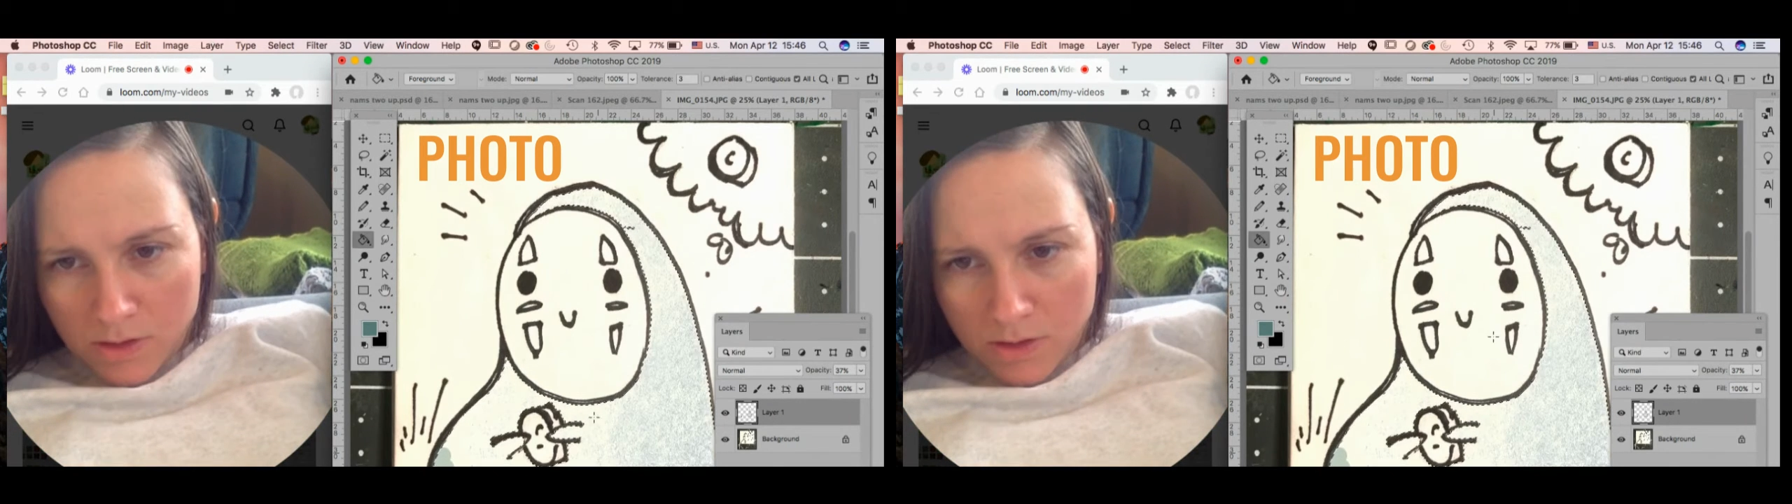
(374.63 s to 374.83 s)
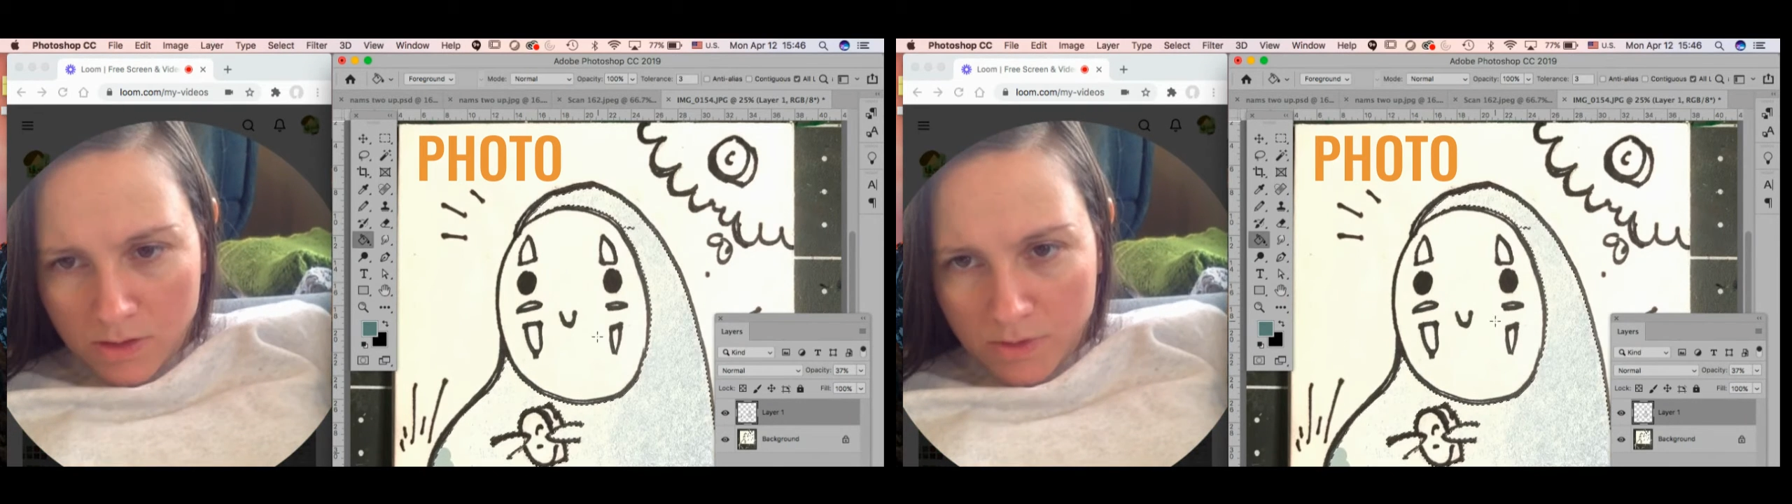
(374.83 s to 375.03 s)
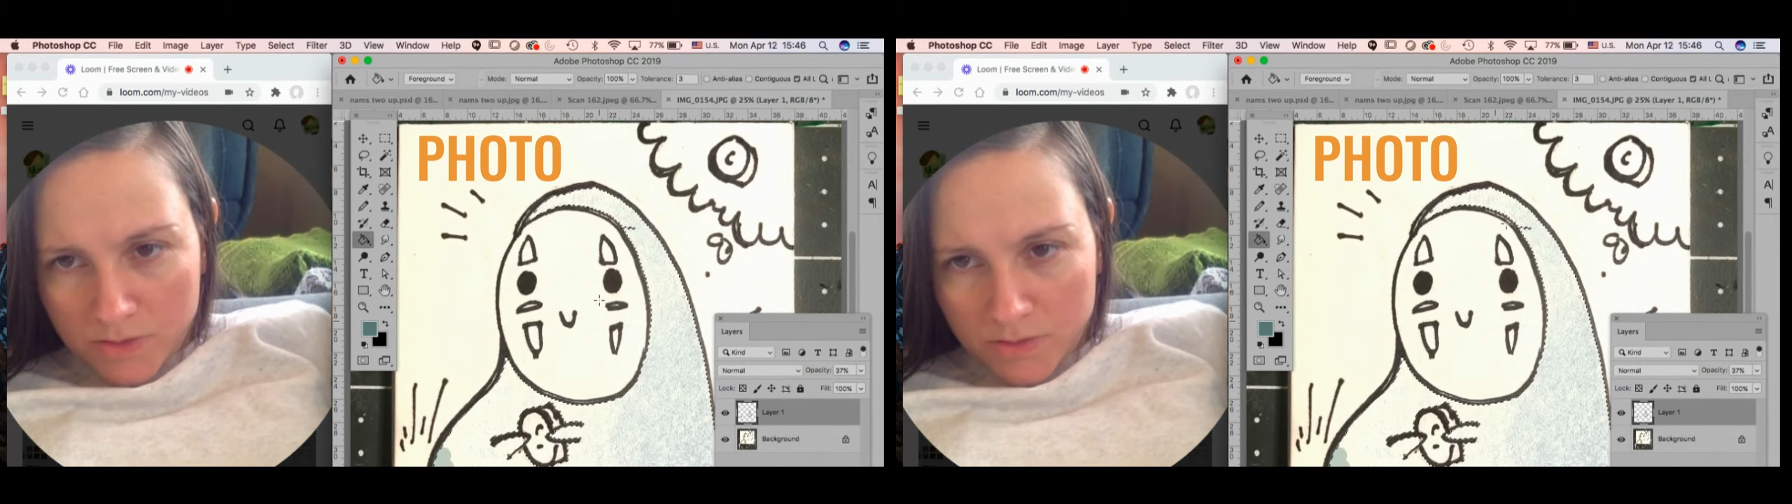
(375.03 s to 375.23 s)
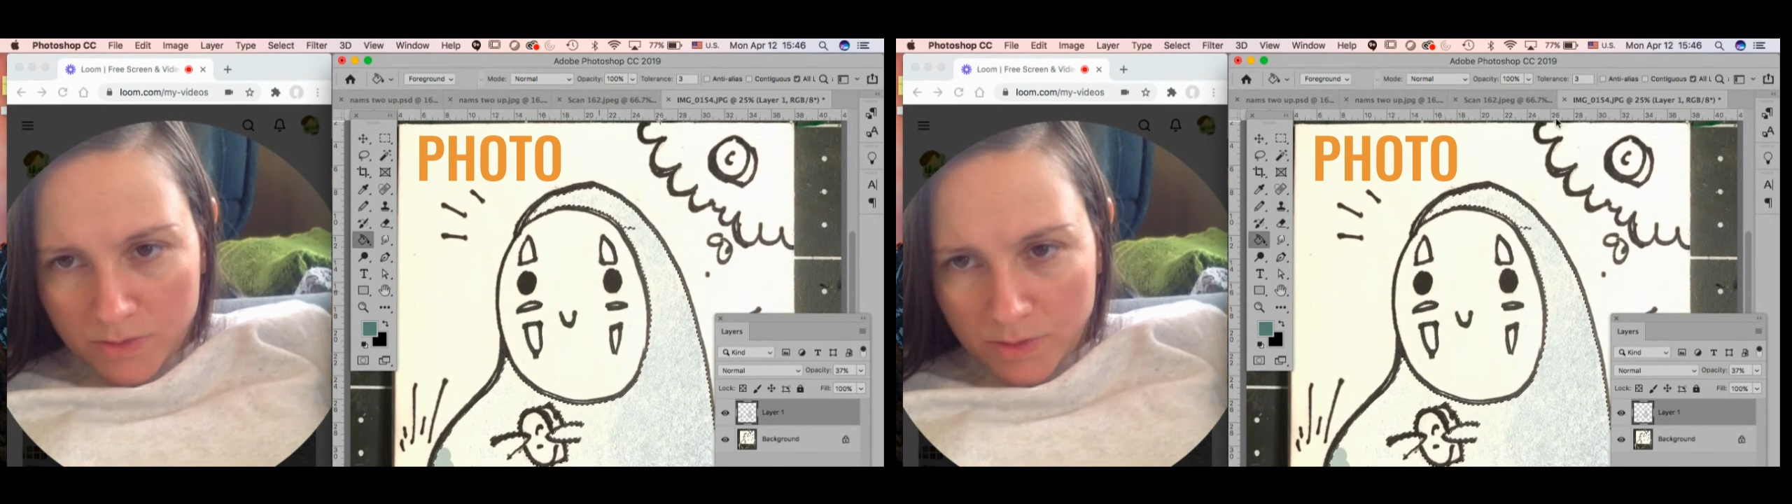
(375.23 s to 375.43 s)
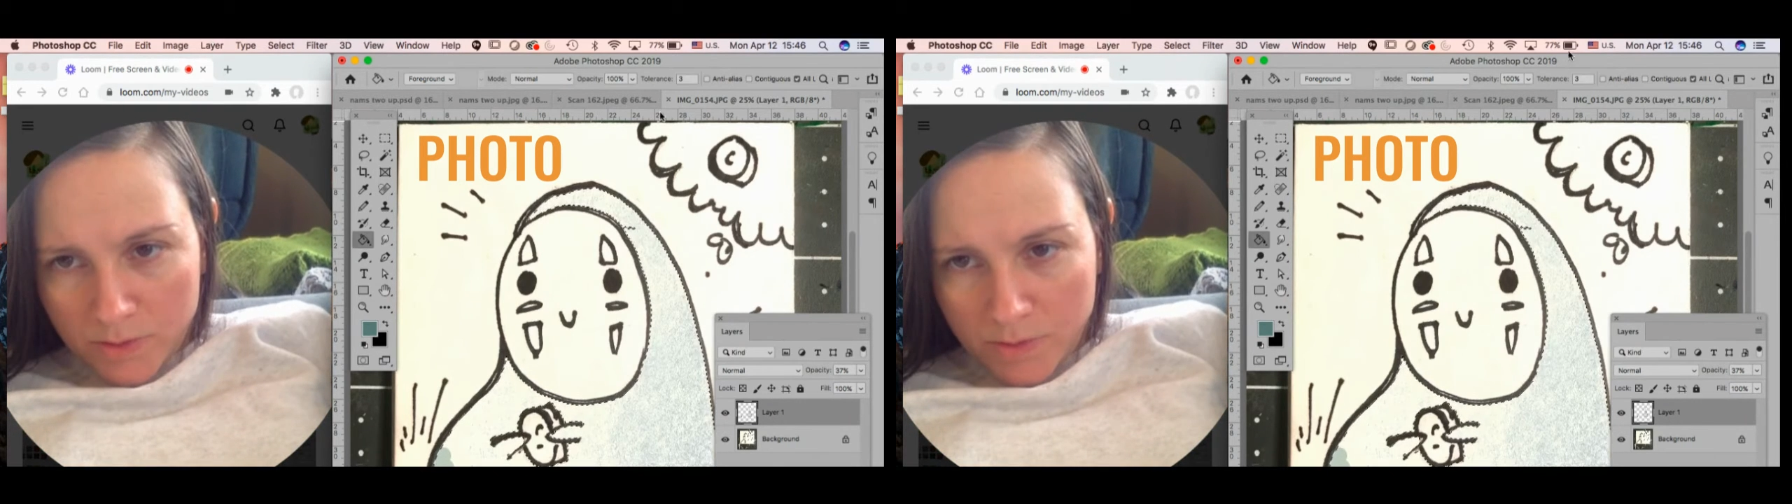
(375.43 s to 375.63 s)
Oh, that's
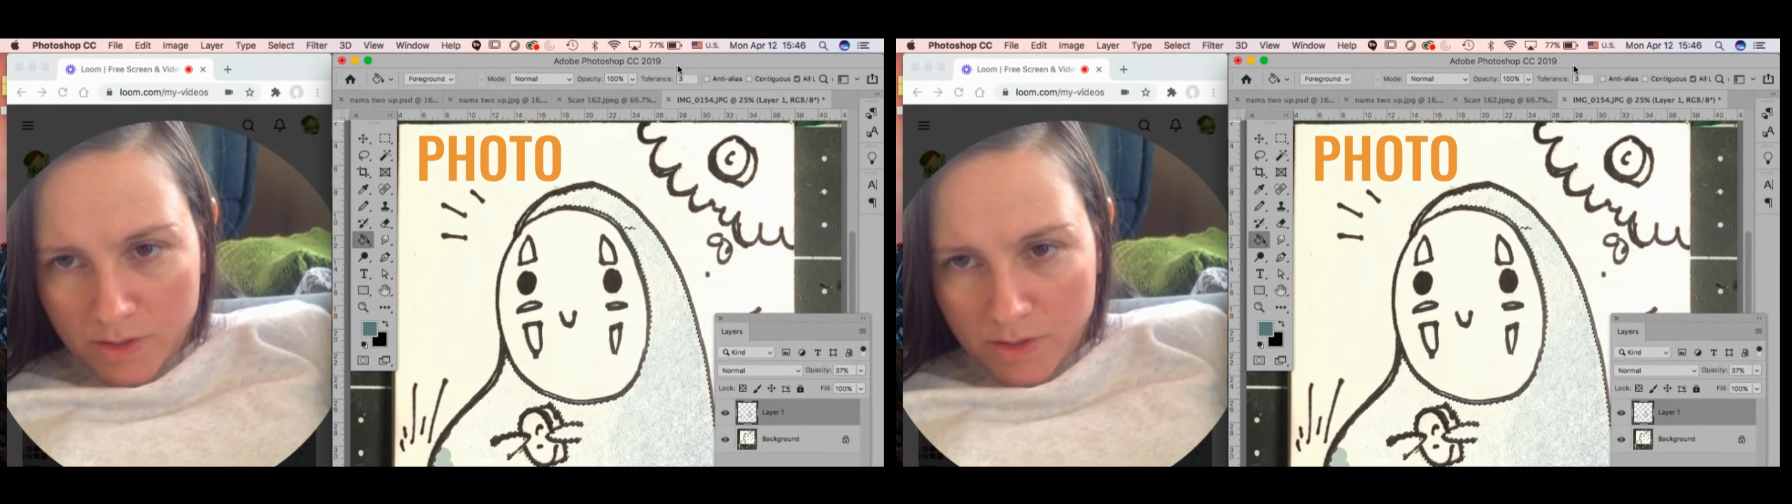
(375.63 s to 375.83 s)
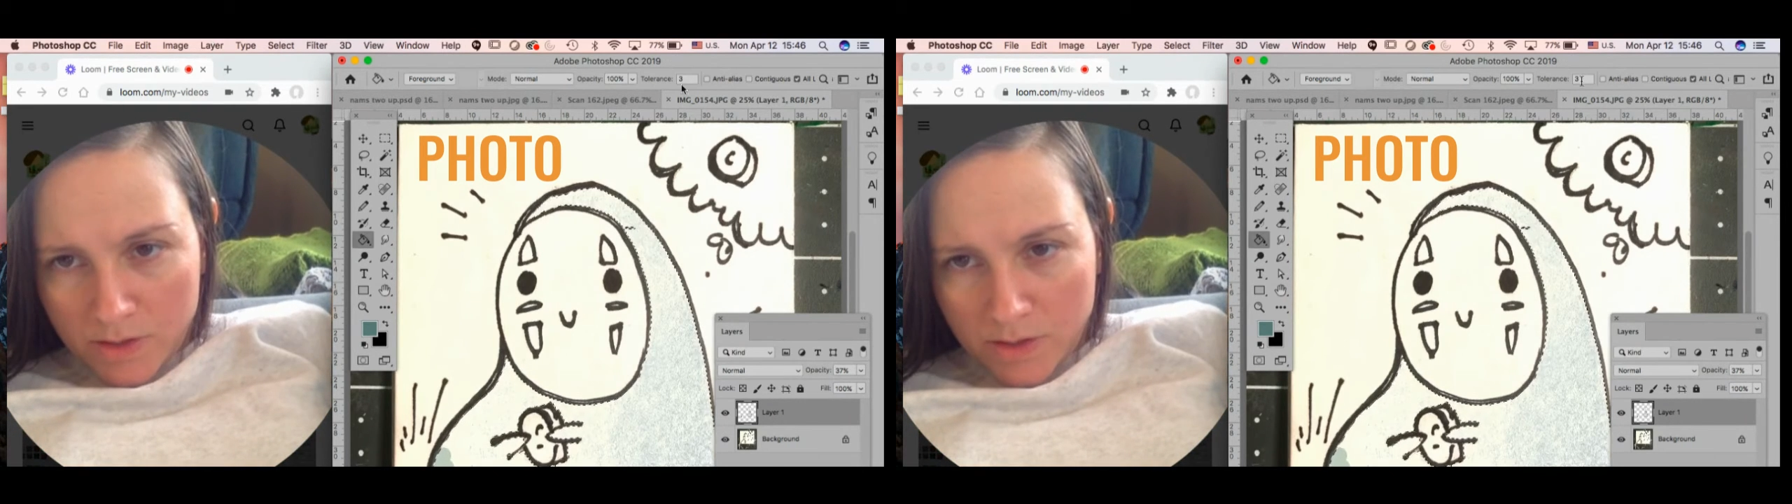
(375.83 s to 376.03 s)
really weird.